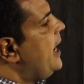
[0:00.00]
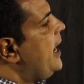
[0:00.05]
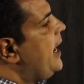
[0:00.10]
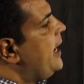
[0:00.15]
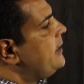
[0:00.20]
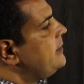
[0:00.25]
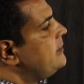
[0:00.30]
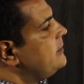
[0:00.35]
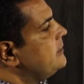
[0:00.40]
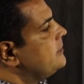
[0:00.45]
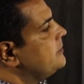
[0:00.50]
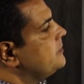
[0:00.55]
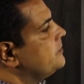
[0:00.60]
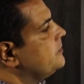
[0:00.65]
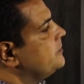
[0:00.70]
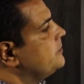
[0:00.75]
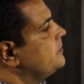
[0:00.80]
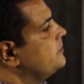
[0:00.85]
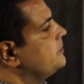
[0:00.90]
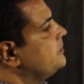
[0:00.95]
And
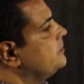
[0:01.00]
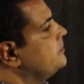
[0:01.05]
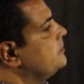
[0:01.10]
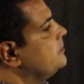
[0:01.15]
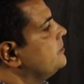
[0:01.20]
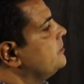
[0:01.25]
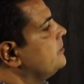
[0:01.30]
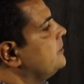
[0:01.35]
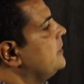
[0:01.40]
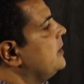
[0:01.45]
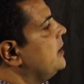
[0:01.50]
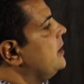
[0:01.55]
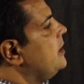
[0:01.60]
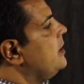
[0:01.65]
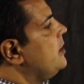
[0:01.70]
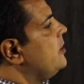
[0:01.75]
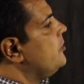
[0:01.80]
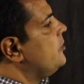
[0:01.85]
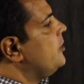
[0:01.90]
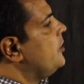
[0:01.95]

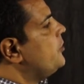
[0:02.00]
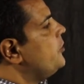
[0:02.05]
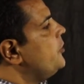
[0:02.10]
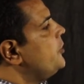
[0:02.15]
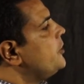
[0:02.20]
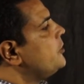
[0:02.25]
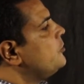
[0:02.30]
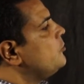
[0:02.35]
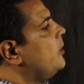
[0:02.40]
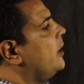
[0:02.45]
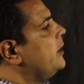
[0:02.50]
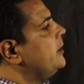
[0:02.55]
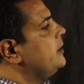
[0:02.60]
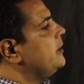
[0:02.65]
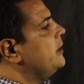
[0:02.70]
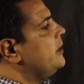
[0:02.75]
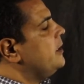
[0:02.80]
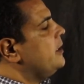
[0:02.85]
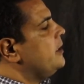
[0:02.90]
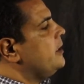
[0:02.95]
the third one
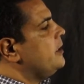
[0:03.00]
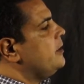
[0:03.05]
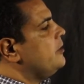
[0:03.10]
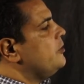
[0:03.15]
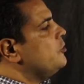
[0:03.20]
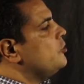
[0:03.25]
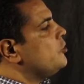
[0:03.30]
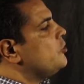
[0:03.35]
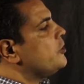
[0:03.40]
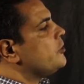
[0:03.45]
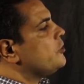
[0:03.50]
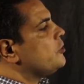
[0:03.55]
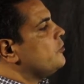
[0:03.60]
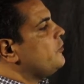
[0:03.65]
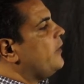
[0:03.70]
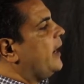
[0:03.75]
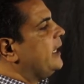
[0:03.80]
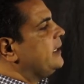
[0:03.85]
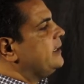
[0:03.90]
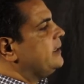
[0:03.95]
is north
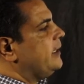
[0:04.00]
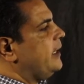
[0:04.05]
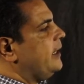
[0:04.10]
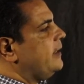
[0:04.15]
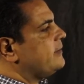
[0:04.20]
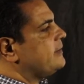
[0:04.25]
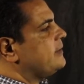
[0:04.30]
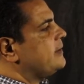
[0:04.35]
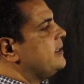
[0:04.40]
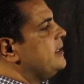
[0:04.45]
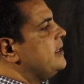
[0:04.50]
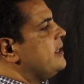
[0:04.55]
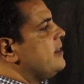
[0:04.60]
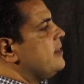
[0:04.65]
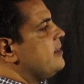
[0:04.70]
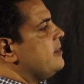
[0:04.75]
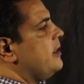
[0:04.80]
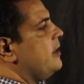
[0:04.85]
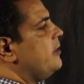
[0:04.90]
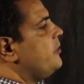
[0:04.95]
of and east,
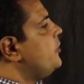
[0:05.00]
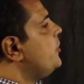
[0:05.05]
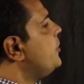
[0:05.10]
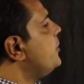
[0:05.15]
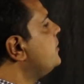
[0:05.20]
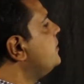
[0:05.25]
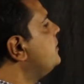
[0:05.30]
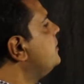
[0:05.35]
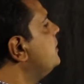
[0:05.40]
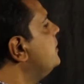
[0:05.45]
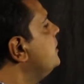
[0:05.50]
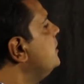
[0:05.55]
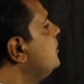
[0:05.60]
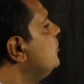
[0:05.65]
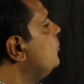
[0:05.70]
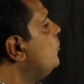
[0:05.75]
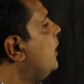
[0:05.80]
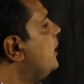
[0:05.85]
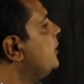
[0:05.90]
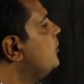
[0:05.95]
the
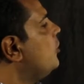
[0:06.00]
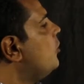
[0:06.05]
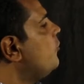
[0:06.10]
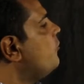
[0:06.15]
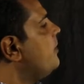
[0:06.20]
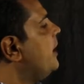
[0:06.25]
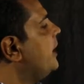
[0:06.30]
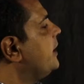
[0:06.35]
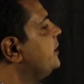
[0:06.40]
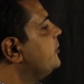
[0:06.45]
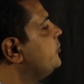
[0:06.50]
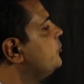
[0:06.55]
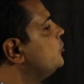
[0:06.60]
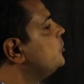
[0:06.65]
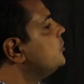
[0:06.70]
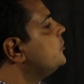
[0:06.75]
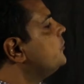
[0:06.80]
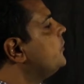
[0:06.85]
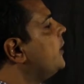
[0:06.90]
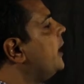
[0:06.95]
third one of
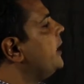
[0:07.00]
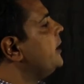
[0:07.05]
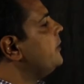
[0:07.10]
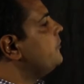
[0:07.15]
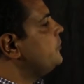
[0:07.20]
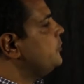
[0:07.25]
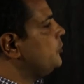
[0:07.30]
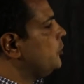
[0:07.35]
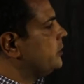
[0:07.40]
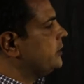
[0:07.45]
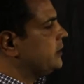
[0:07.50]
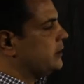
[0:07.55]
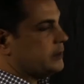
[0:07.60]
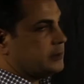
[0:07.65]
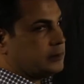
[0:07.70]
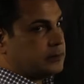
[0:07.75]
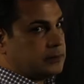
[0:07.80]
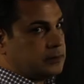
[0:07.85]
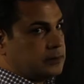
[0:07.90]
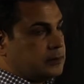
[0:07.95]
magnitude 5 Newton.
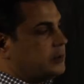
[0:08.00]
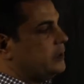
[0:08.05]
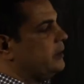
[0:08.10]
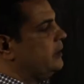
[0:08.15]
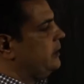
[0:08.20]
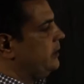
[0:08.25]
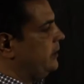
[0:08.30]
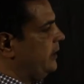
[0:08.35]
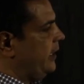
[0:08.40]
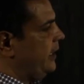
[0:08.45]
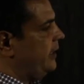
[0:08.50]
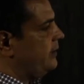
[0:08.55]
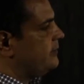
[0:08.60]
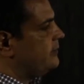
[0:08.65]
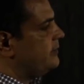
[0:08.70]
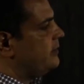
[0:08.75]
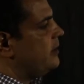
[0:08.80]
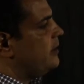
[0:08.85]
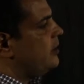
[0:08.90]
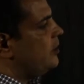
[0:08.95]

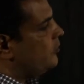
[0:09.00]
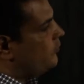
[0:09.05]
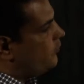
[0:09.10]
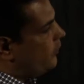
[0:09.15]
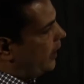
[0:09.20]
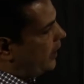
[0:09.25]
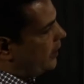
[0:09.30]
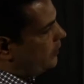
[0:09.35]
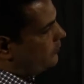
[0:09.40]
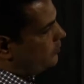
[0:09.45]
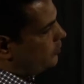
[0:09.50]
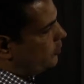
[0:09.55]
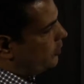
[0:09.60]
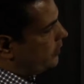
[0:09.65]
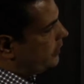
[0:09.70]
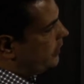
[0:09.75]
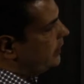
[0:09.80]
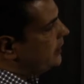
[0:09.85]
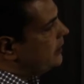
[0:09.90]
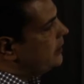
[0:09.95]
Yes, 5
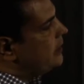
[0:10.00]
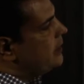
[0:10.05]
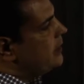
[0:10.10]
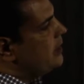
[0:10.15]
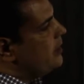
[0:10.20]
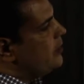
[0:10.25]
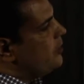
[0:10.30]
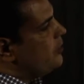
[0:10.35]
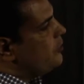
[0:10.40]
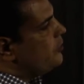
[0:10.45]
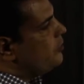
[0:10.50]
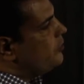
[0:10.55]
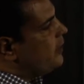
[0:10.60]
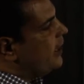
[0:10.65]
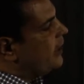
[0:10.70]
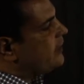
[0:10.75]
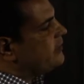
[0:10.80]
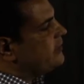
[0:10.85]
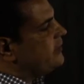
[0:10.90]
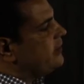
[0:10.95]
Newton,
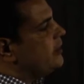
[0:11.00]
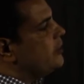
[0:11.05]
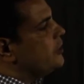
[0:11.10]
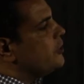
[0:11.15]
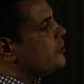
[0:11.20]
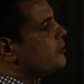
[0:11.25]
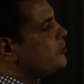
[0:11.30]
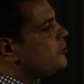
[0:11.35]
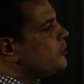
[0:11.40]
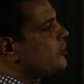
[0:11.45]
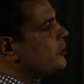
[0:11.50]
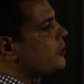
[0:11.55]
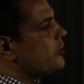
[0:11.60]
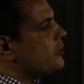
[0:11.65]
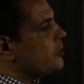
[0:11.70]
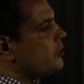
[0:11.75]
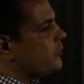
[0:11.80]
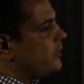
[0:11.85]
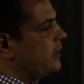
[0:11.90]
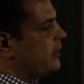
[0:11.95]
60
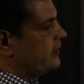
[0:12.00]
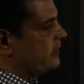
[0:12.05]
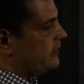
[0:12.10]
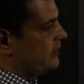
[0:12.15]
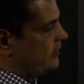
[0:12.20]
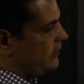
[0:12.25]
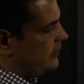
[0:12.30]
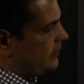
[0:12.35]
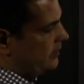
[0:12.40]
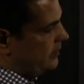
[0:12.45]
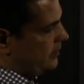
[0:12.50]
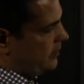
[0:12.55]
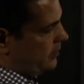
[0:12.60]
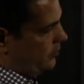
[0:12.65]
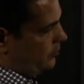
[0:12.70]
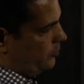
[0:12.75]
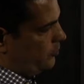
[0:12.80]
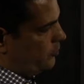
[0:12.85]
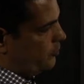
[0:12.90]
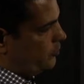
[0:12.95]
north of east.
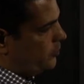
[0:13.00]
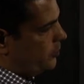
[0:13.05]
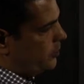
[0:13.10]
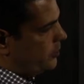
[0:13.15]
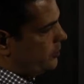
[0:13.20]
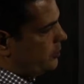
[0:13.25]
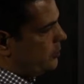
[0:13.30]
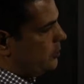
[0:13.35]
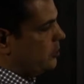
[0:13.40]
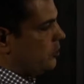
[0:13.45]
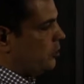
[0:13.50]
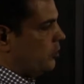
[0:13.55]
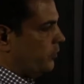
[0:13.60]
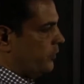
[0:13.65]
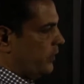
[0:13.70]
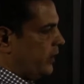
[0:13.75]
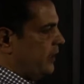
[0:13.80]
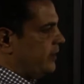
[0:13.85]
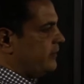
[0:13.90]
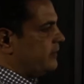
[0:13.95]
North
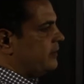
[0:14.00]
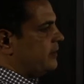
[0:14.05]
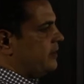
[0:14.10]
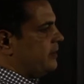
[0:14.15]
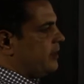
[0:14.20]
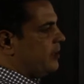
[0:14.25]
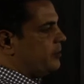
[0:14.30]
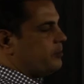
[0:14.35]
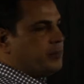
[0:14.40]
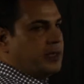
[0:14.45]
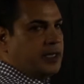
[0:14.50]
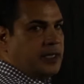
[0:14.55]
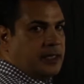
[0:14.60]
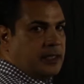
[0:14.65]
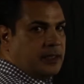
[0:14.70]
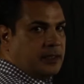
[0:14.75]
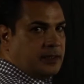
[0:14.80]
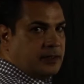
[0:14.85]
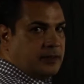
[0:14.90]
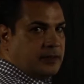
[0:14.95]
of east, that
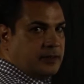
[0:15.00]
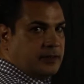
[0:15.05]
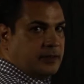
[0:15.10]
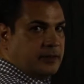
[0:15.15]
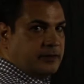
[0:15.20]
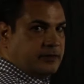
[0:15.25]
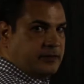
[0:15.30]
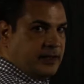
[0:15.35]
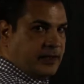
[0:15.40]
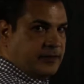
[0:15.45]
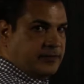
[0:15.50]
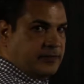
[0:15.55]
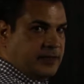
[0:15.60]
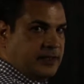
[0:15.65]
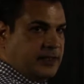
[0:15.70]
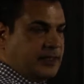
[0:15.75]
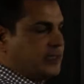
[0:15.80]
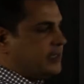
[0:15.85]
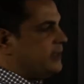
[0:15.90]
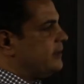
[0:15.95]
meaning 60
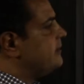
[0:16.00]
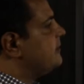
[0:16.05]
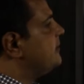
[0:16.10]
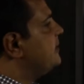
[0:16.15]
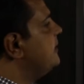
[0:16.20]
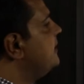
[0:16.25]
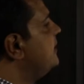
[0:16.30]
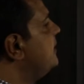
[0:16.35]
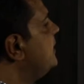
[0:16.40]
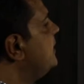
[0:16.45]
degrees.